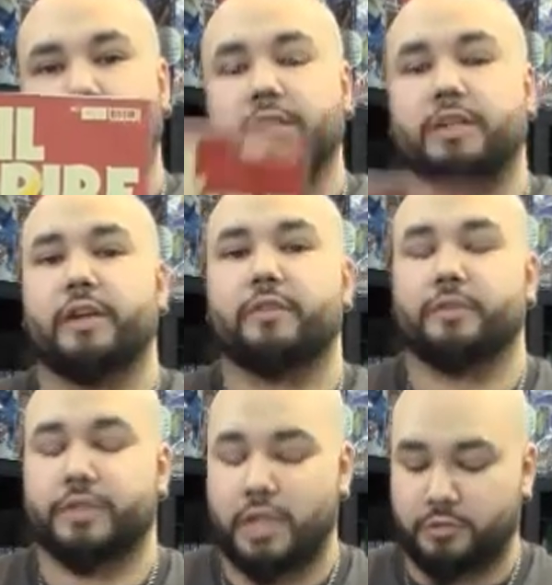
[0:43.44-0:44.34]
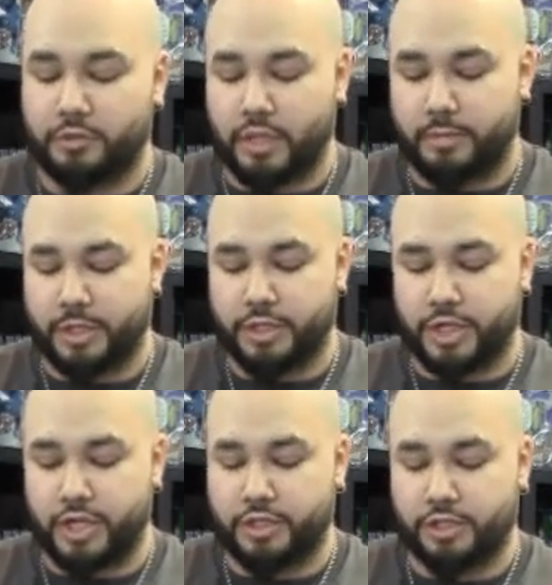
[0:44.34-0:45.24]
And the cover was also done by
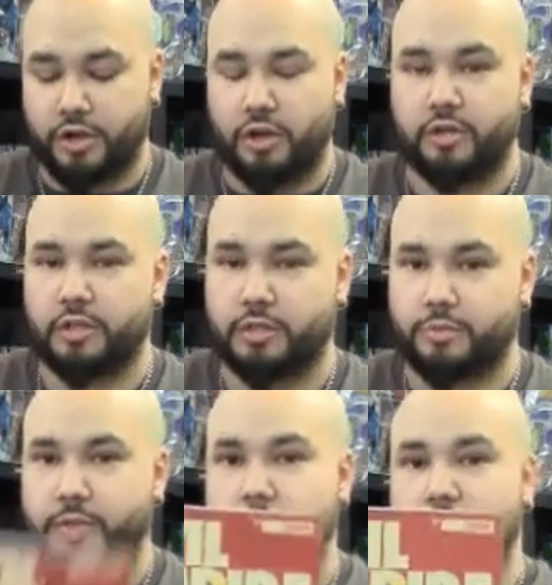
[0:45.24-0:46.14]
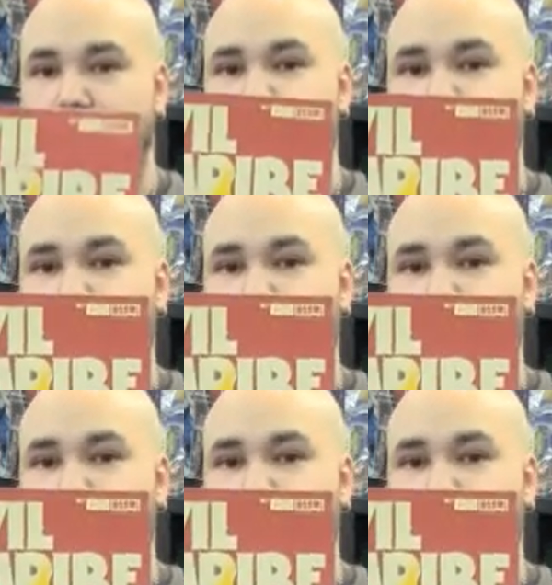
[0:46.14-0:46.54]
Jay Shaw. I just want to throw that out